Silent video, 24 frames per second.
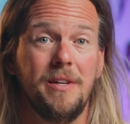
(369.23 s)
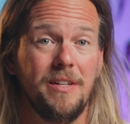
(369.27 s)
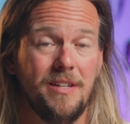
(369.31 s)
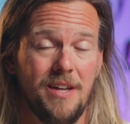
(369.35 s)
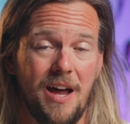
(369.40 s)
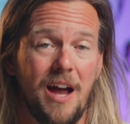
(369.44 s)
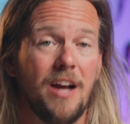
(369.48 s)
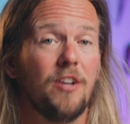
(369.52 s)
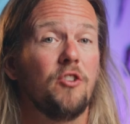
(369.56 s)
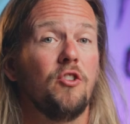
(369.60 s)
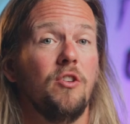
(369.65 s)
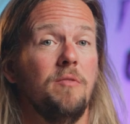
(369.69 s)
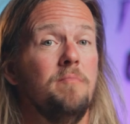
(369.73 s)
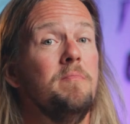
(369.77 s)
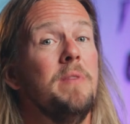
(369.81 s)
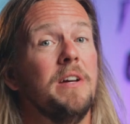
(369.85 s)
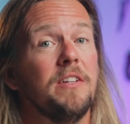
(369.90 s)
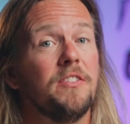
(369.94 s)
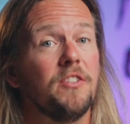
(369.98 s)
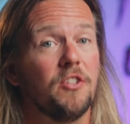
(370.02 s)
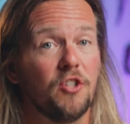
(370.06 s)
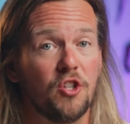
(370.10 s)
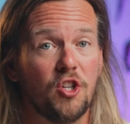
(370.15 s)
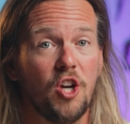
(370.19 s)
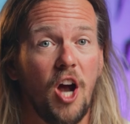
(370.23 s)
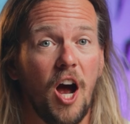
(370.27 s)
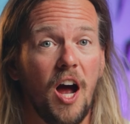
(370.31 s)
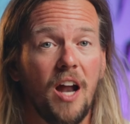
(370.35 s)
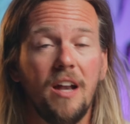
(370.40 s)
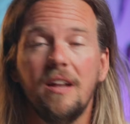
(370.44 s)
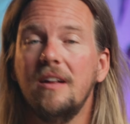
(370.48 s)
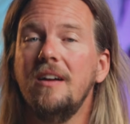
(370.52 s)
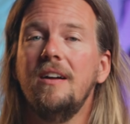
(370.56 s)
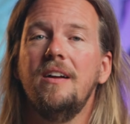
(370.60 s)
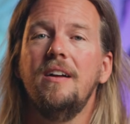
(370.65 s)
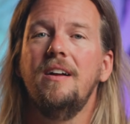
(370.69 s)
to actually miss a
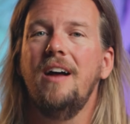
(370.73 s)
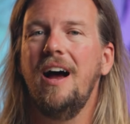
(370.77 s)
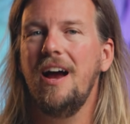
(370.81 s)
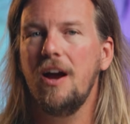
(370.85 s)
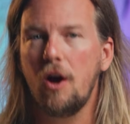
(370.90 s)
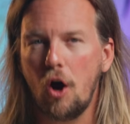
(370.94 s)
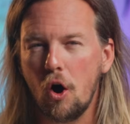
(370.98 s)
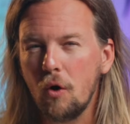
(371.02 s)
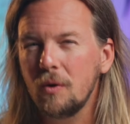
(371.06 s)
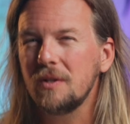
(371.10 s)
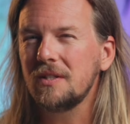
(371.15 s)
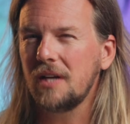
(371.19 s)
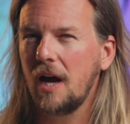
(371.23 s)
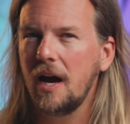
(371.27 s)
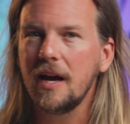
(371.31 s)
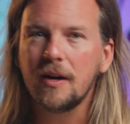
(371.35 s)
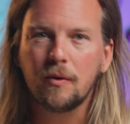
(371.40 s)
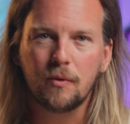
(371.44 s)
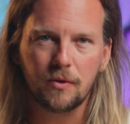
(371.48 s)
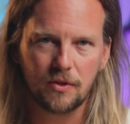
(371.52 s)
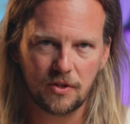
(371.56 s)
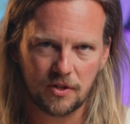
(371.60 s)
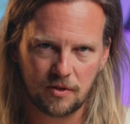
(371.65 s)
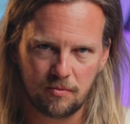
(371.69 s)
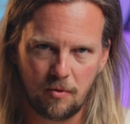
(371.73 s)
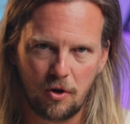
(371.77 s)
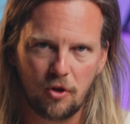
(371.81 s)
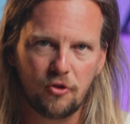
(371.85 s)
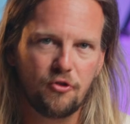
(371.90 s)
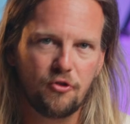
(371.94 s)
shot. I always hike with a small